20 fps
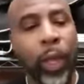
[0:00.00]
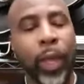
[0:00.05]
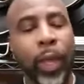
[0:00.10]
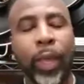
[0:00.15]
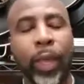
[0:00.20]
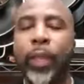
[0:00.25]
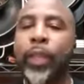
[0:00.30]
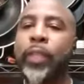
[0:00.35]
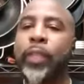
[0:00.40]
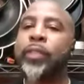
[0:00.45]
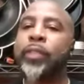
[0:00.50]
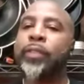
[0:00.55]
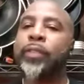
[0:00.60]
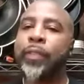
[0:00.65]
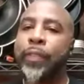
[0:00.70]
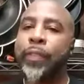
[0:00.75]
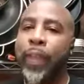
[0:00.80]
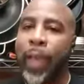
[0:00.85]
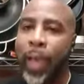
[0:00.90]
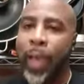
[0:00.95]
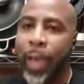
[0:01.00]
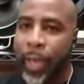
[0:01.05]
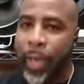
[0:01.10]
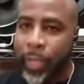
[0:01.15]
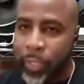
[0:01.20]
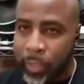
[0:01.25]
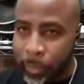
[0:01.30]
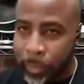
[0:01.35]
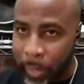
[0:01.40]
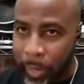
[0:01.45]
And it is
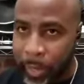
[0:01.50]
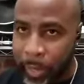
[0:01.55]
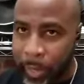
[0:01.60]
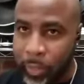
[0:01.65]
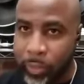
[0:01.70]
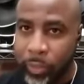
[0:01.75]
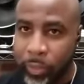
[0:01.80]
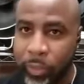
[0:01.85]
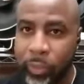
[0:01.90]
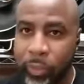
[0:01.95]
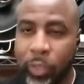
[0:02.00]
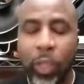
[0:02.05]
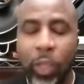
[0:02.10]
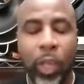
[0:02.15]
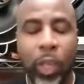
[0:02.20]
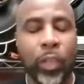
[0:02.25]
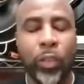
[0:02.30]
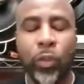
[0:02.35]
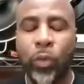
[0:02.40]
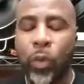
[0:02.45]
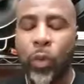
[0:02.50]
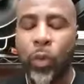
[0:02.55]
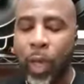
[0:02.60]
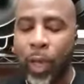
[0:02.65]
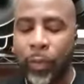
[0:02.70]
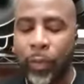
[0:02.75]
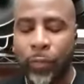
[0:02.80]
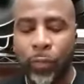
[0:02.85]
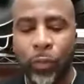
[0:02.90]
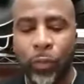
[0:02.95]
fast paced, and you
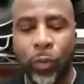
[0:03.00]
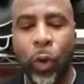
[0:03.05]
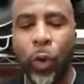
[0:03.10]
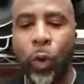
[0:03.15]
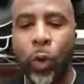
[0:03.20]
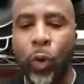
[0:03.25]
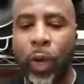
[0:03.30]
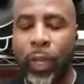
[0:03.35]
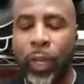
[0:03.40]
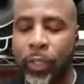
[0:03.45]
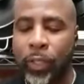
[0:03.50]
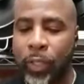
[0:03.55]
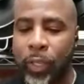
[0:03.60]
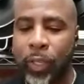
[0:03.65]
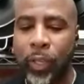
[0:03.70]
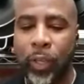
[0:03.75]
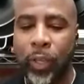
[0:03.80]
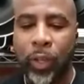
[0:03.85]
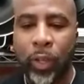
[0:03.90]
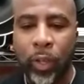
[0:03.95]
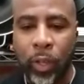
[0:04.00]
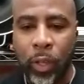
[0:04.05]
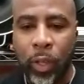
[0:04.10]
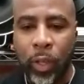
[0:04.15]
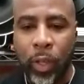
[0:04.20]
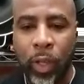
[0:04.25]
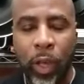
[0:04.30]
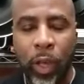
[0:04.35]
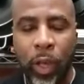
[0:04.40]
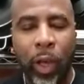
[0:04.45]
have no idea
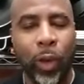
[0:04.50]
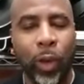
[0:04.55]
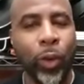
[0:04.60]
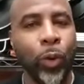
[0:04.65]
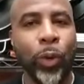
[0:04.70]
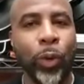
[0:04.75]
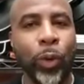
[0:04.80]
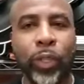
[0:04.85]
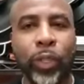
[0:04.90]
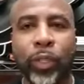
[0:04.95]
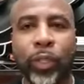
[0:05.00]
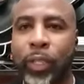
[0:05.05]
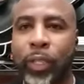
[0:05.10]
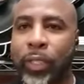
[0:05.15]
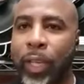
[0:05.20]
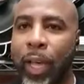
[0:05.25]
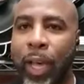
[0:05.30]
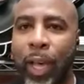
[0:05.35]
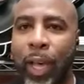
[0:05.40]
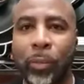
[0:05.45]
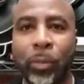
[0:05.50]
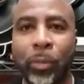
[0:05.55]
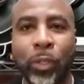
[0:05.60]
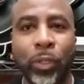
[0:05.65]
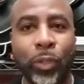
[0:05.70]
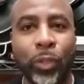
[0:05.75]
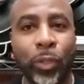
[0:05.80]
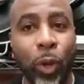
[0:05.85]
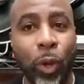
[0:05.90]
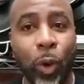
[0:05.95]
how quick that time
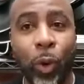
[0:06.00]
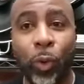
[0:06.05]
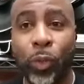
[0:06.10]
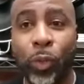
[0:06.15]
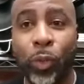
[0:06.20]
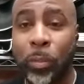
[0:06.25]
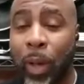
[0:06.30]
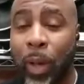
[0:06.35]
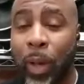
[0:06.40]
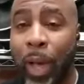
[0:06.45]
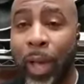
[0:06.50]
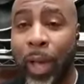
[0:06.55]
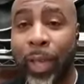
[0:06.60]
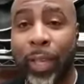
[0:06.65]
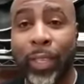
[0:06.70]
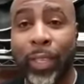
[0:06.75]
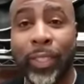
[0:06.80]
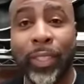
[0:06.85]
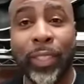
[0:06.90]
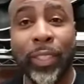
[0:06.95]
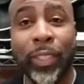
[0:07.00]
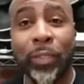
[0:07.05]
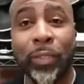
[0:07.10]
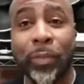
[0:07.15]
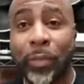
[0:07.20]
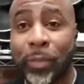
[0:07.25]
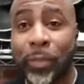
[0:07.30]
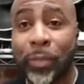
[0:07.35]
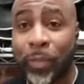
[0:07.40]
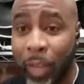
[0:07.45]
just goes by. It's just
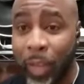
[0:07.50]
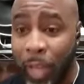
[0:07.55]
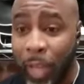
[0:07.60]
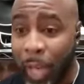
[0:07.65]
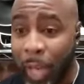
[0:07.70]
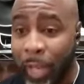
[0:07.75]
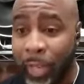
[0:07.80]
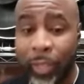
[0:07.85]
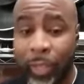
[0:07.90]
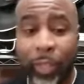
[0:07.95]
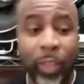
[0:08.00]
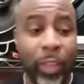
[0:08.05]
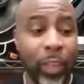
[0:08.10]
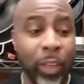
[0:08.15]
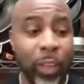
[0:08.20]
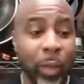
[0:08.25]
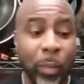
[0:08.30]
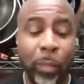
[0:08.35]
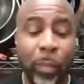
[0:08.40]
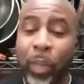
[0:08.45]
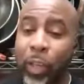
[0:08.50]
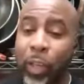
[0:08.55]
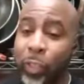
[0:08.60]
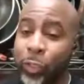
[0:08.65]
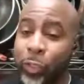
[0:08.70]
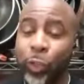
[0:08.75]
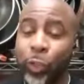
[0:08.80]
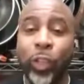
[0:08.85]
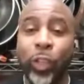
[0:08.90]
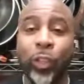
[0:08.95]
flying
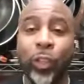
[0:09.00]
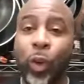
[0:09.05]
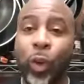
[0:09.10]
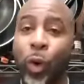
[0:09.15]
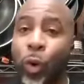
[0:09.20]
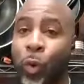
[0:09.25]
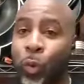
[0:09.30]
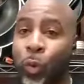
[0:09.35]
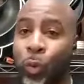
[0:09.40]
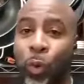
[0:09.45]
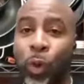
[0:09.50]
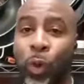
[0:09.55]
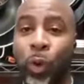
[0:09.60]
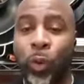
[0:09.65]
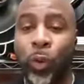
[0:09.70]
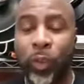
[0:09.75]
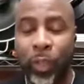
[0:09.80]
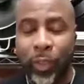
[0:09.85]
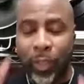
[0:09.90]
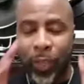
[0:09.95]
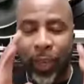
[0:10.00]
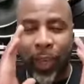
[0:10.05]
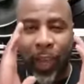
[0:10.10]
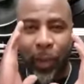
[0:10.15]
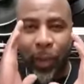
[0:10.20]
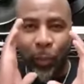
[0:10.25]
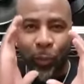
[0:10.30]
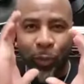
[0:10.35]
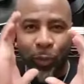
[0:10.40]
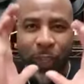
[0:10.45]
because you're in your own world, and the
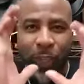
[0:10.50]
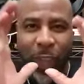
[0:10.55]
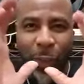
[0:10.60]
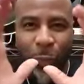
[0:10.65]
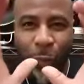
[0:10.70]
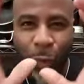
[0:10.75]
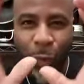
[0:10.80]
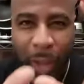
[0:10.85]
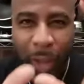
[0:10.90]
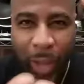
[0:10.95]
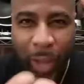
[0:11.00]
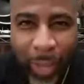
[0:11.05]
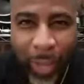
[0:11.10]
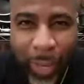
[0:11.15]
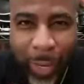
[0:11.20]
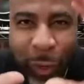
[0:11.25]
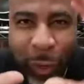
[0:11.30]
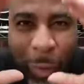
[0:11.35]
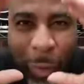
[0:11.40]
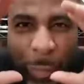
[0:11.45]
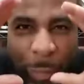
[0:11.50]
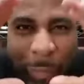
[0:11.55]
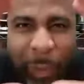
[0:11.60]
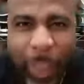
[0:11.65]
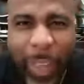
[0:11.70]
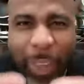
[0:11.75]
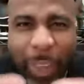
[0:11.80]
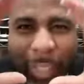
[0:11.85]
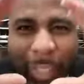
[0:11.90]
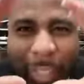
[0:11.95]
cameras are like right in your
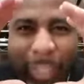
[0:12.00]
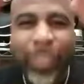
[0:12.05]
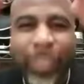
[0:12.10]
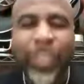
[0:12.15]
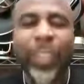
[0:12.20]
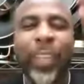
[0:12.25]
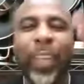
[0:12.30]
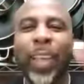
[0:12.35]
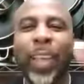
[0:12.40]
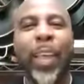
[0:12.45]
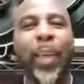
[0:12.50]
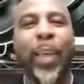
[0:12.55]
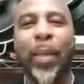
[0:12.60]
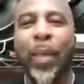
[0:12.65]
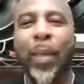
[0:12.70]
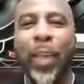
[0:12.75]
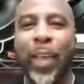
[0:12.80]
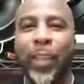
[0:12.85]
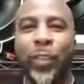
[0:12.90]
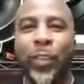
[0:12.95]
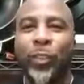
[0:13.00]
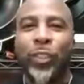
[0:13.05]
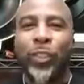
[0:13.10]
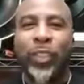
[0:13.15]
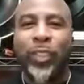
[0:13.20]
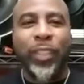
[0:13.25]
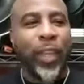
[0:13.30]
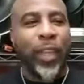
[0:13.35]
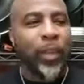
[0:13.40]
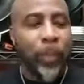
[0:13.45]
face, and you're
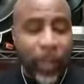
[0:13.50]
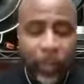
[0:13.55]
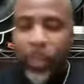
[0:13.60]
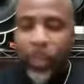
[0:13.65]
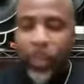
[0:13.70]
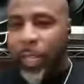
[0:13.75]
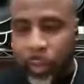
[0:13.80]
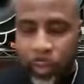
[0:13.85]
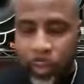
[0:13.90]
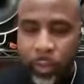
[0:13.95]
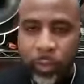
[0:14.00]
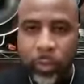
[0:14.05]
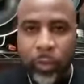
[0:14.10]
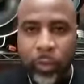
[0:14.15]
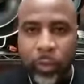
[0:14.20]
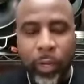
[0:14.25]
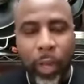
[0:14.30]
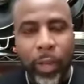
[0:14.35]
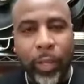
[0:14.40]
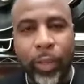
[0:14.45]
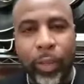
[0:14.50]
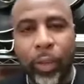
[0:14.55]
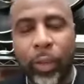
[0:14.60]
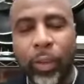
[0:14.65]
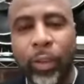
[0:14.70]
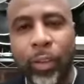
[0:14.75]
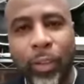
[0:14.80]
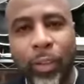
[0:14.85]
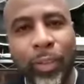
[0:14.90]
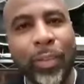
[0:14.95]
just like, man, get out of
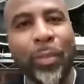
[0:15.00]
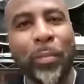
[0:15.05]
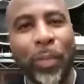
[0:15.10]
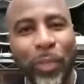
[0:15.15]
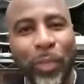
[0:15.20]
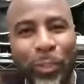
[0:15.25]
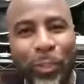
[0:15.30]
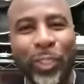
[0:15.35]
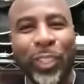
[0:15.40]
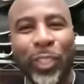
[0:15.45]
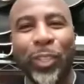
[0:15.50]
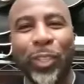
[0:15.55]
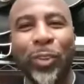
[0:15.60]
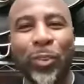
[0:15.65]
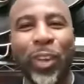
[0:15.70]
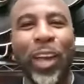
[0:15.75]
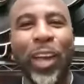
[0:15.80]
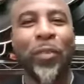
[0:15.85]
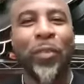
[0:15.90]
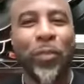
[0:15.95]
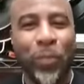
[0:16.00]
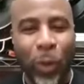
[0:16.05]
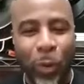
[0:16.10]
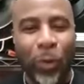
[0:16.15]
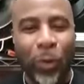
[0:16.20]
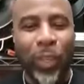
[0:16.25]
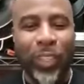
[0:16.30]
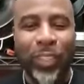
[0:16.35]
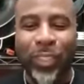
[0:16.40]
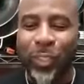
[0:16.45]
here. But you still got to
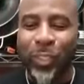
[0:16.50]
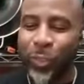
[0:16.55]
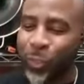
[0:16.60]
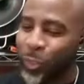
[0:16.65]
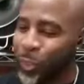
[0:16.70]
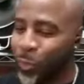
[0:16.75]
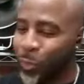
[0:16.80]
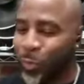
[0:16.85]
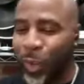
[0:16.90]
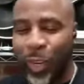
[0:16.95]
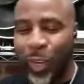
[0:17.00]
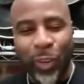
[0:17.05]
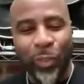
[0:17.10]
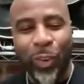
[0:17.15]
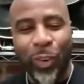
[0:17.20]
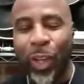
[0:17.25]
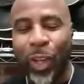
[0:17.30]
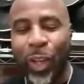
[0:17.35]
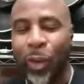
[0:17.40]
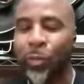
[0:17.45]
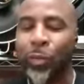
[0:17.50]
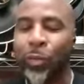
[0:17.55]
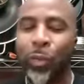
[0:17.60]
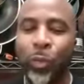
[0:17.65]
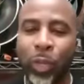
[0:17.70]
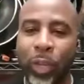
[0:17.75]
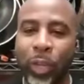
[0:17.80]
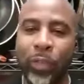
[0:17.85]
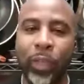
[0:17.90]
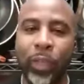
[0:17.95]
focus. You're running around
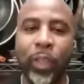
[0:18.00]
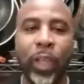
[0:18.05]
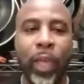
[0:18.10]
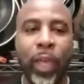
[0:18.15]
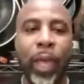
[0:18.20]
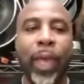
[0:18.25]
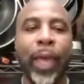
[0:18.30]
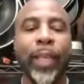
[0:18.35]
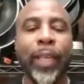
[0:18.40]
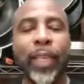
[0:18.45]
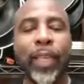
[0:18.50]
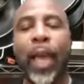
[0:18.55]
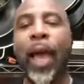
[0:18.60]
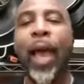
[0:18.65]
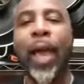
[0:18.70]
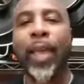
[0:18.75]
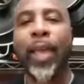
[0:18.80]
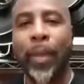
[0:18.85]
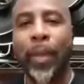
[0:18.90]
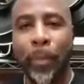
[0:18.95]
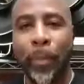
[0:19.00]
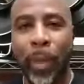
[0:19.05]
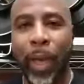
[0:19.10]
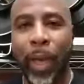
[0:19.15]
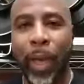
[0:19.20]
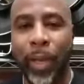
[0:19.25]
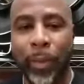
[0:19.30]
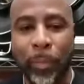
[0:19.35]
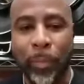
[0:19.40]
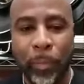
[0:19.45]
doing everything. It's a high
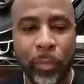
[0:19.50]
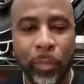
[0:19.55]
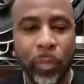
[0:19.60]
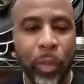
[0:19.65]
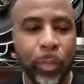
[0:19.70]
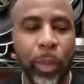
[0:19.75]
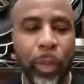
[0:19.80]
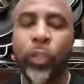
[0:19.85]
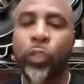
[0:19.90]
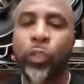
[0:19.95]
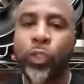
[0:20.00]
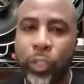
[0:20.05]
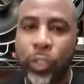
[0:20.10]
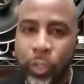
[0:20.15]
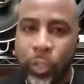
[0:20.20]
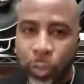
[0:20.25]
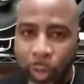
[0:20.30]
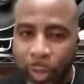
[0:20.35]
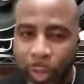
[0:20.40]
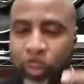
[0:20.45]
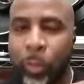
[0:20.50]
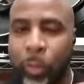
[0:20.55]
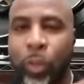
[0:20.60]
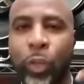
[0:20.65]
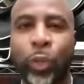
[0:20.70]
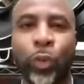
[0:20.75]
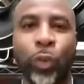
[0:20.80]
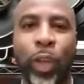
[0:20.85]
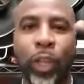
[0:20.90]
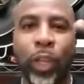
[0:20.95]
impact, but you still have to be
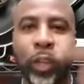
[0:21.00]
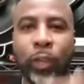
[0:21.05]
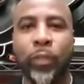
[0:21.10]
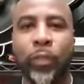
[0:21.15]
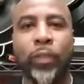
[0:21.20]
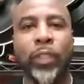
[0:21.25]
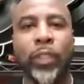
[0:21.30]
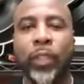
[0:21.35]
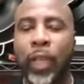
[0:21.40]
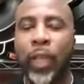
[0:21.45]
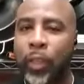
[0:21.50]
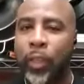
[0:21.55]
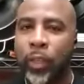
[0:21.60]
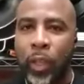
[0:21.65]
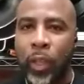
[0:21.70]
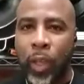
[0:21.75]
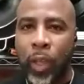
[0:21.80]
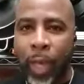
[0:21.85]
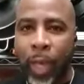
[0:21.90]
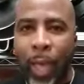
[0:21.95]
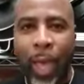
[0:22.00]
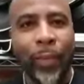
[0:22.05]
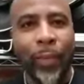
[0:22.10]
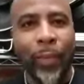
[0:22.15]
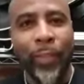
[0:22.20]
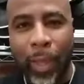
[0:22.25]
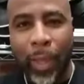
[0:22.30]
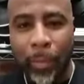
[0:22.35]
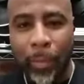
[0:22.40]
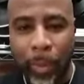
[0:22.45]
creative. Just like
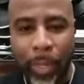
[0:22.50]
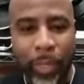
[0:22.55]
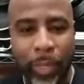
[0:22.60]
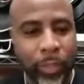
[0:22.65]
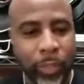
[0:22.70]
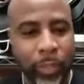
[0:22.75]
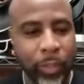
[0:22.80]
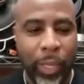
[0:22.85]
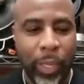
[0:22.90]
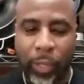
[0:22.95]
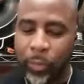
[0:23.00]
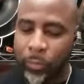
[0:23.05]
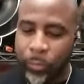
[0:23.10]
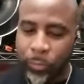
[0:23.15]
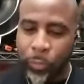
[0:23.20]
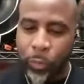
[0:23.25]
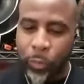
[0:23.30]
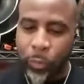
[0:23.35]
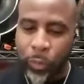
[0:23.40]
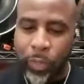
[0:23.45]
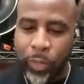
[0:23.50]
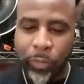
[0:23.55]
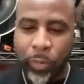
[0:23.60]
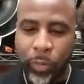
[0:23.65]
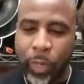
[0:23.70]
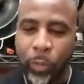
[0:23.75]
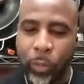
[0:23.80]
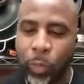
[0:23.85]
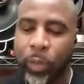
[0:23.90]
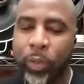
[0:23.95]
have that base. Like for even
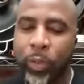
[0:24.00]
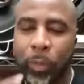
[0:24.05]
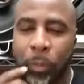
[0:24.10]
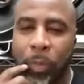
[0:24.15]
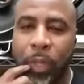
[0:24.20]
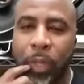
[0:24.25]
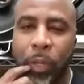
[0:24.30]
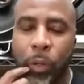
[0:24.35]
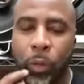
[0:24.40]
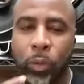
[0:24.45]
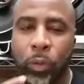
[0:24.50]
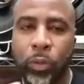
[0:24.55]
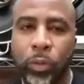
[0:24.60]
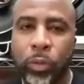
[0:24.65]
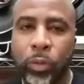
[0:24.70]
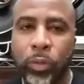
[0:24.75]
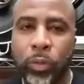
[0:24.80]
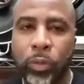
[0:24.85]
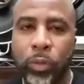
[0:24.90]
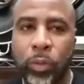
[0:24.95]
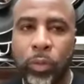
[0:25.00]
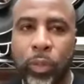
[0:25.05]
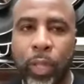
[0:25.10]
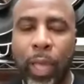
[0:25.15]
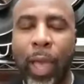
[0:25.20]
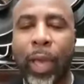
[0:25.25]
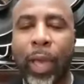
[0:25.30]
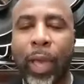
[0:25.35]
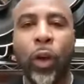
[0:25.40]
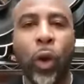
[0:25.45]
like one of the meals,
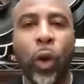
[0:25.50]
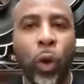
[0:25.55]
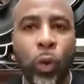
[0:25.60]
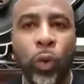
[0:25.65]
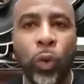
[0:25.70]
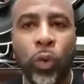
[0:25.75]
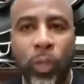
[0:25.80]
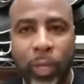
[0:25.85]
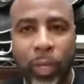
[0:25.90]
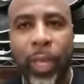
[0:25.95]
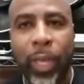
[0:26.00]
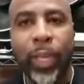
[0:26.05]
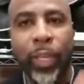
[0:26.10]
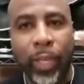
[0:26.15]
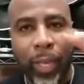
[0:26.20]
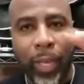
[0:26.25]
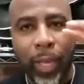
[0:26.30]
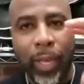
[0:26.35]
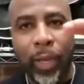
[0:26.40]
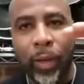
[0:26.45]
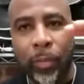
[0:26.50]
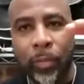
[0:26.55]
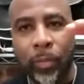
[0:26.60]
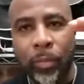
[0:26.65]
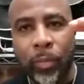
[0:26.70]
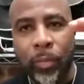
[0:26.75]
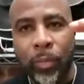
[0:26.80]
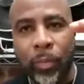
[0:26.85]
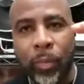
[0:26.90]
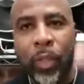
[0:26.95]
I had a whole leg of lamb
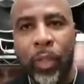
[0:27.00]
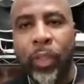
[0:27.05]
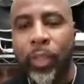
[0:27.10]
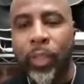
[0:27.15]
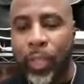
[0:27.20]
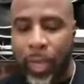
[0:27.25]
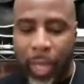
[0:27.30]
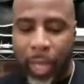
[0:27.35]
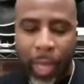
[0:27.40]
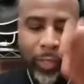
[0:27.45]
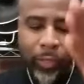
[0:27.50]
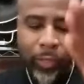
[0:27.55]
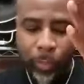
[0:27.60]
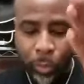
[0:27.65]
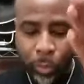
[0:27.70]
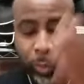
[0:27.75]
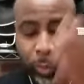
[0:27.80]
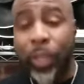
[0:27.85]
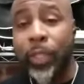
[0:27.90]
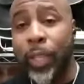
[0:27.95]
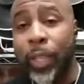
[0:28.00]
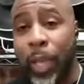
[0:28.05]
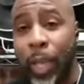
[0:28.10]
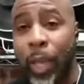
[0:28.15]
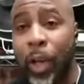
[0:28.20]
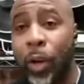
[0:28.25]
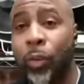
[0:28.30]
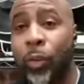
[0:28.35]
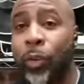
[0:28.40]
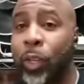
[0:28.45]
that I had to break
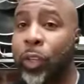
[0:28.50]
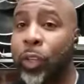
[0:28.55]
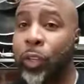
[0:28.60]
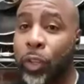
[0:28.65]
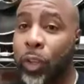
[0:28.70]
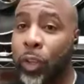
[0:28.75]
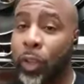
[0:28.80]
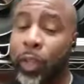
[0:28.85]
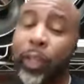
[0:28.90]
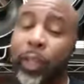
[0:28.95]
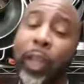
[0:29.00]
down and cook.